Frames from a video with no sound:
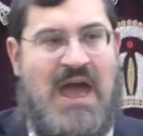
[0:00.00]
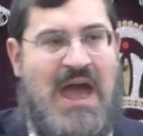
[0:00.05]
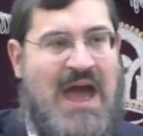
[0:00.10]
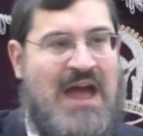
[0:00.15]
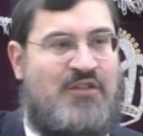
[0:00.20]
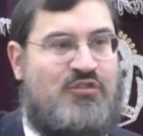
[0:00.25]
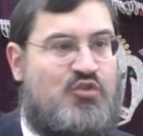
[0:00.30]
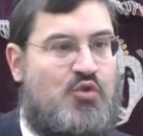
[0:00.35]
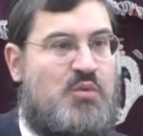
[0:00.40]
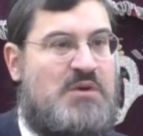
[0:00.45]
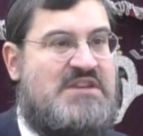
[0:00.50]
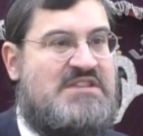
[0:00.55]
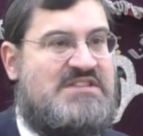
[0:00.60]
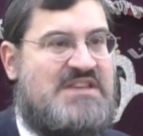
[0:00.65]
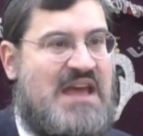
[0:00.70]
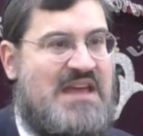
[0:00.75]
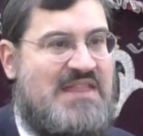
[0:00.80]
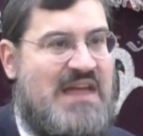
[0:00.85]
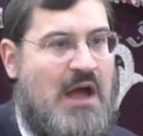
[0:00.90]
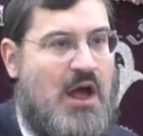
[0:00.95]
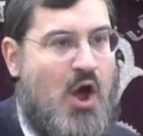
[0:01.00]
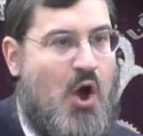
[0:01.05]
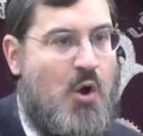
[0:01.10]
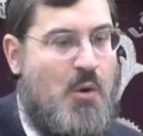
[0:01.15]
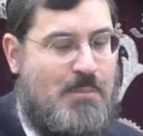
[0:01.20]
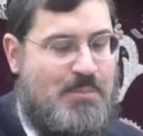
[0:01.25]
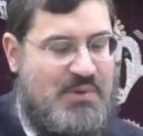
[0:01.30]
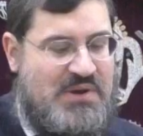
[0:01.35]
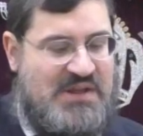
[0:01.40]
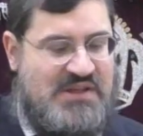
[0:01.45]
And do we say that
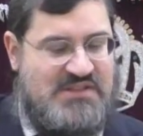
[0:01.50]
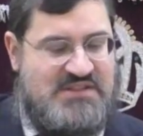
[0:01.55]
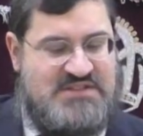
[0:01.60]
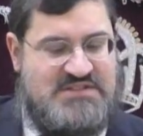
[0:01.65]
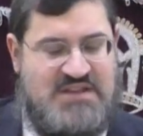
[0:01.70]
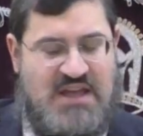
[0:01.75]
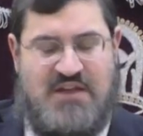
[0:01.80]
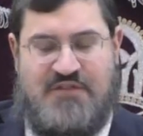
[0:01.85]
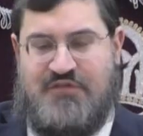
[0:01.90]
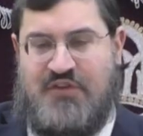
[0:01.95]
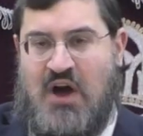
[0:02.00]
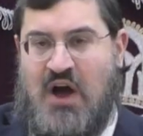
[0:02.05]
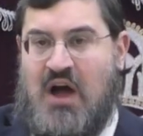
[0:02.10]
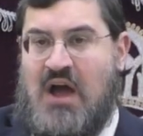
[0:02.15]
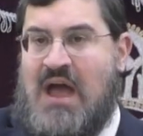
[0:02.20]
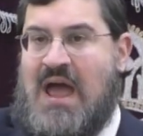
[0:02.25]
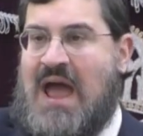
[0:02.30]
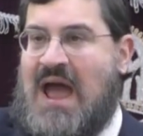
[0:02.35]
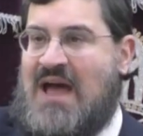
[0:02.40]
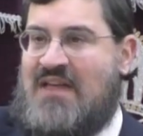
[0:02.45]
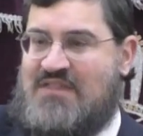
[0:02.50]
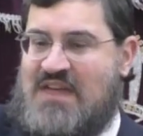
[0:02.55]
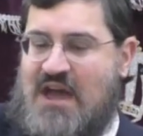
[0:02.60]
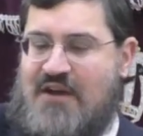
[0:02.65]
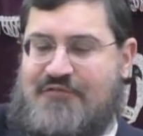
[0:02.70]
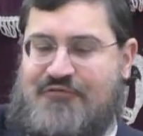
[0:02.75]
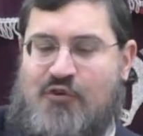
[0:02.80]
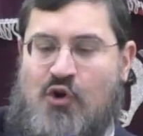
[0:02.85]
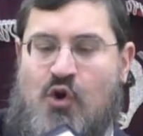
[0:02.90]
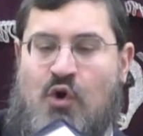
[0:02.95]
opening the sefer and
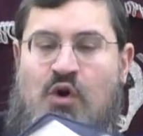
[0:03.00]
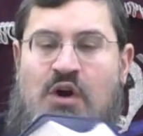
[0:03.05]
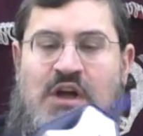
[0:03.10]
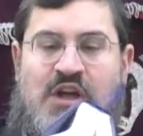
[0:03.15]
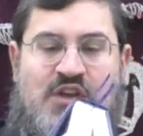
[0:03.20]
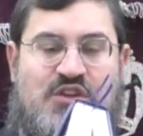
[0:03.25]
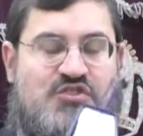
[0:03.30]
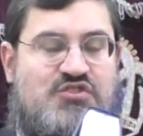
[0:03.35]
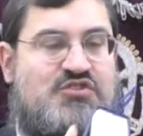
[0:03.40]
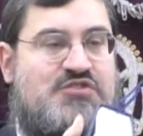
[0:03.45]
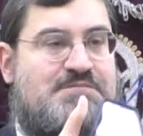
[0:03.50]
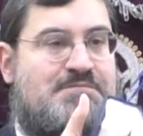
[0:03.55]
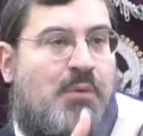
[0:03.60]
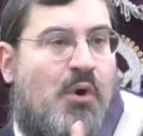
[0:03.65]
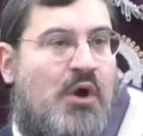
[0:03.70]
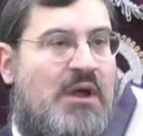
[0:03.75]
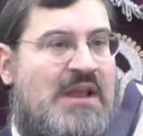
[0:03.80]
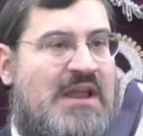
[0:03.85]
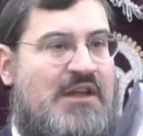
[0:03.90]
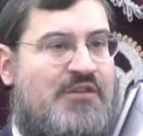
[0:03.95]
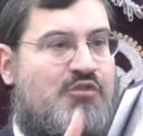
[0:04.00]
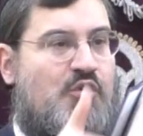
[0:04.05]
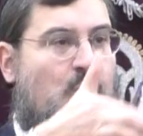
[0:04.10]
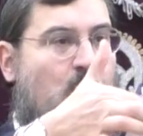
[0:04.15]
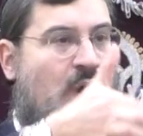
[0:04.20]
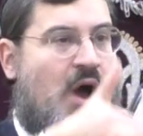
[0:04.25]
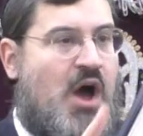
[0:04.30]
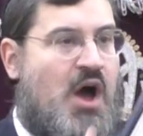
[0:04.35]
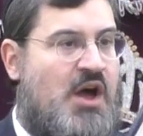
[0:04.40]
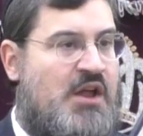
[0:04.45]
therefore spoiling the
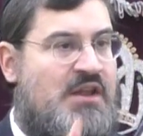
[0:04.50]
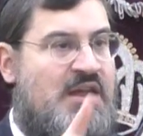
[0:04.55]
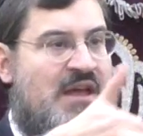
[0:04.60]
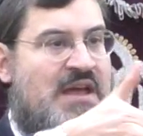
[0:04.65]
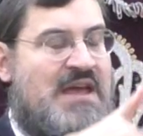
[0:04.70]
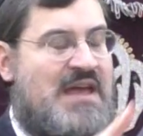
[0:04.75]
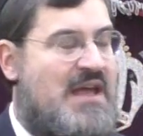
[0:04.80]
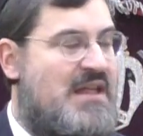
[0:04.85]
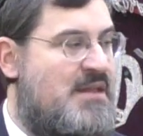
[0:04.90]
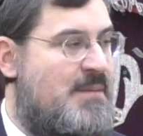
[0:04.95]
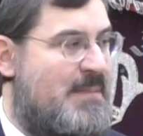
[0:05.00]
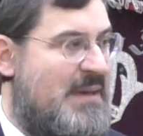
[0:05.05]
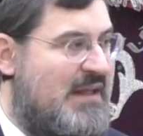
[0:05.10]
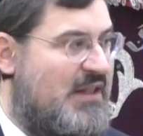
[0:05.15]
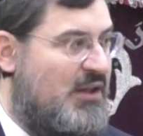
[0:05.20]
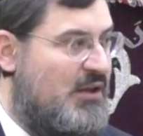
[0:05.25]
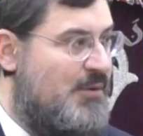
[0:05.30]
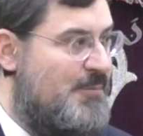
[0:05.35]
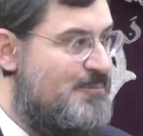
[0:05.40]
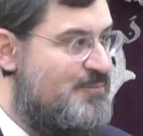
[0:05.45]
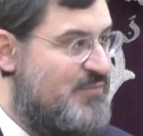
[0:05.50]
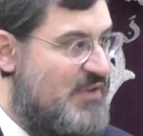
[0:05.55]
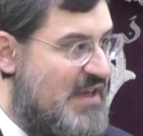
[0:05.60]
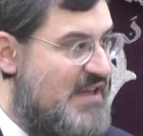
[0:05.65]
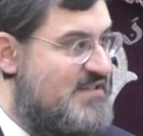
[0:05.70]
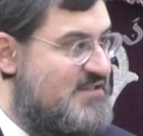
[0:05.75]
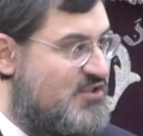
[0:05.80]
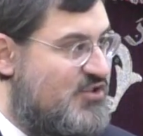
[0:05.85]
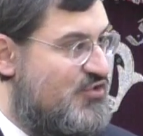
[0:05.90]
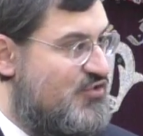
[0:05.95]
word in the middle
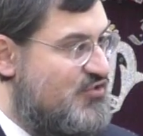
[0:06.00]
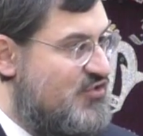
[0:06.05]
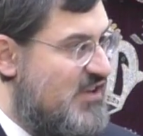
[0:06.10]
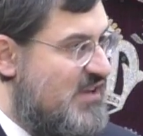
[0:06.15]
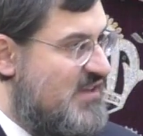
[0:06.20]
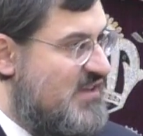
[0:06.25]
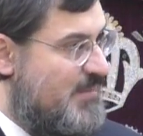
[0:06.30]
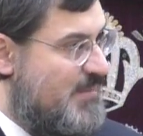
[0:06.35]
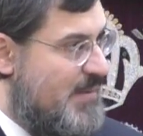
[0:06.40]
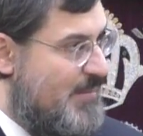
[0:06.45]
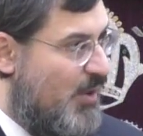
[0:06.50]
is considered to be